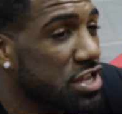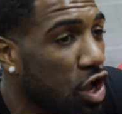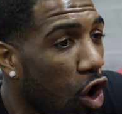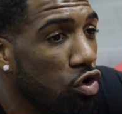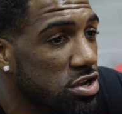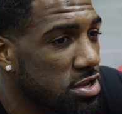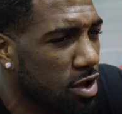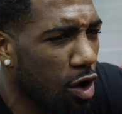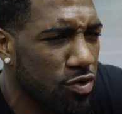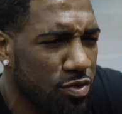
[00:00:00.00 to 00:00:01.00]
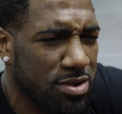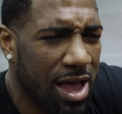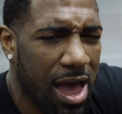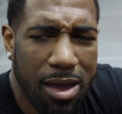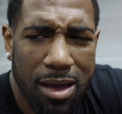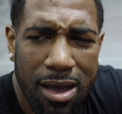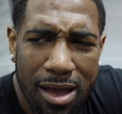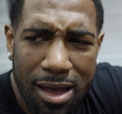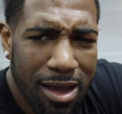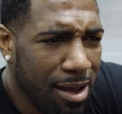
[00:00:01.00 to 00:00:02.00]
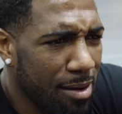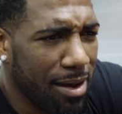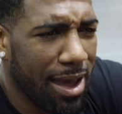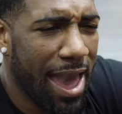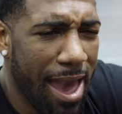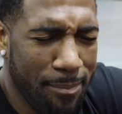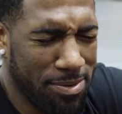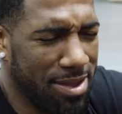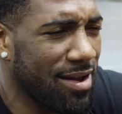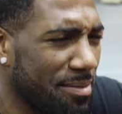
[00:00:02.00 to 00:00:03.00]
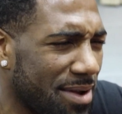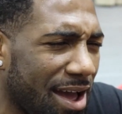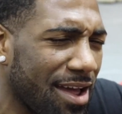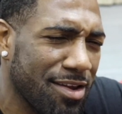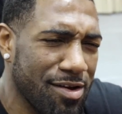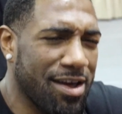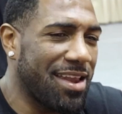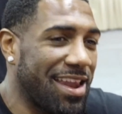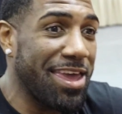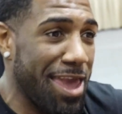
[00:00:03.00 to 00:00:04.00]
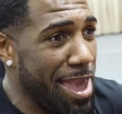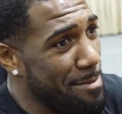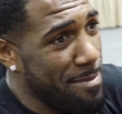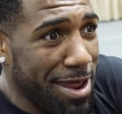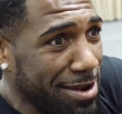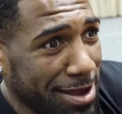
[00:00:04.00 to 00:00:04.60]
his coach. His coach was like happy. I'm like, dude, like, yeah, man,